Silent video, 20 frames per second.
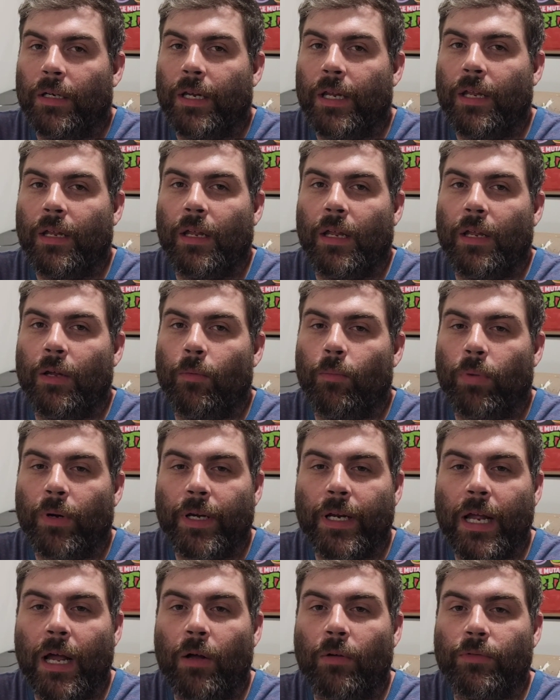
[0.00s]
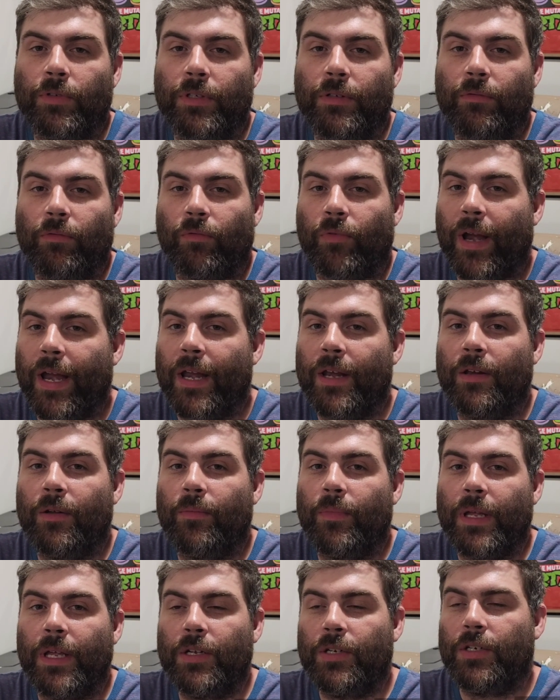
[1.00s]
He'll bring out
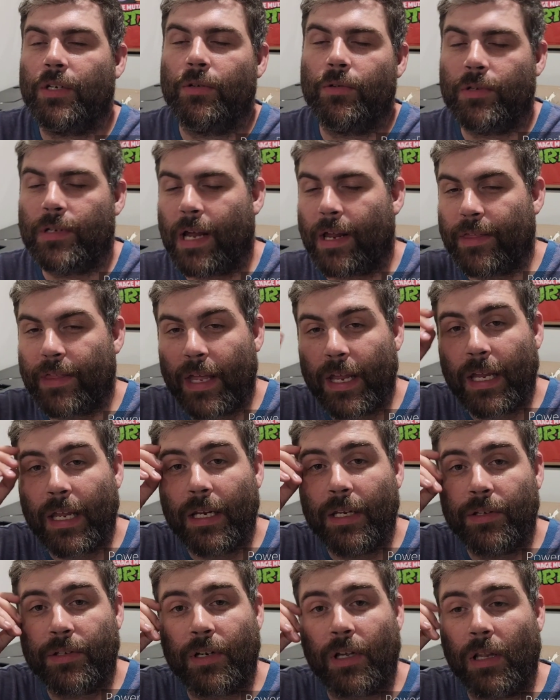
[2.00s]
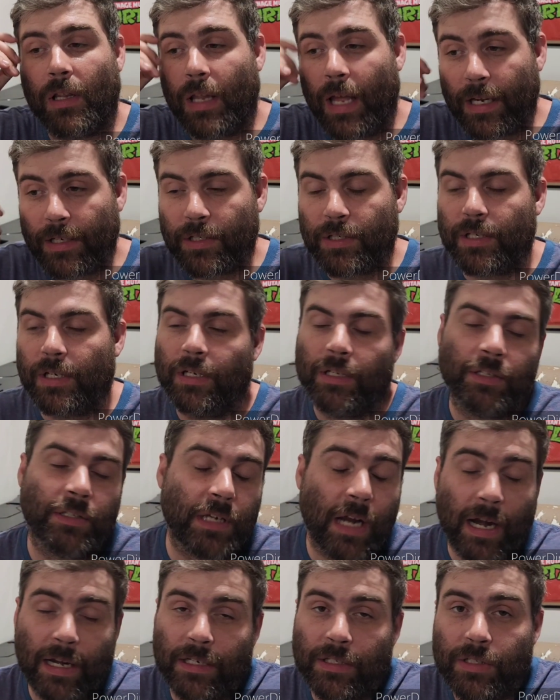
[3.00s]
random issues, I think, in his collection and
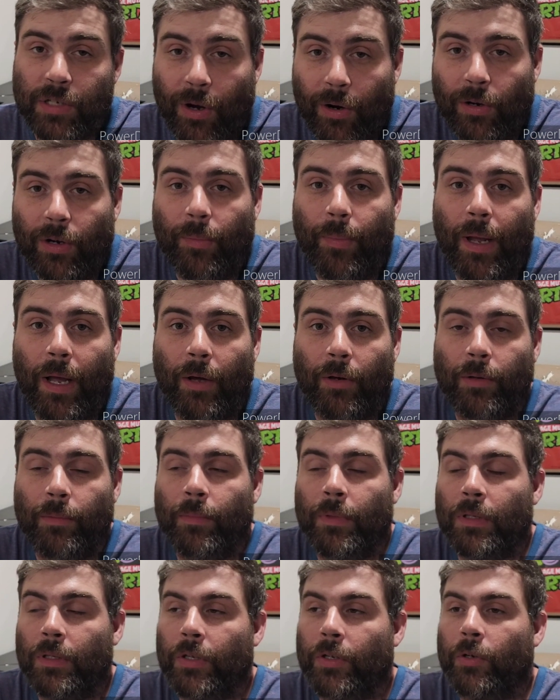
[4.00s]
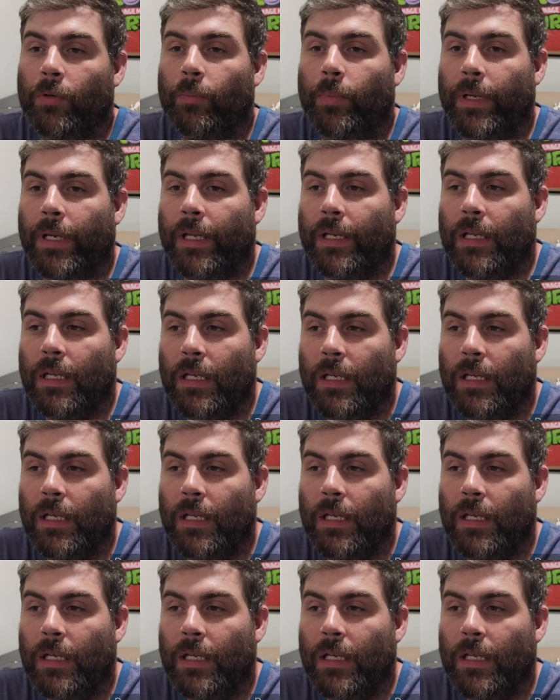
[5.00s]
kind of talk about them a little bit.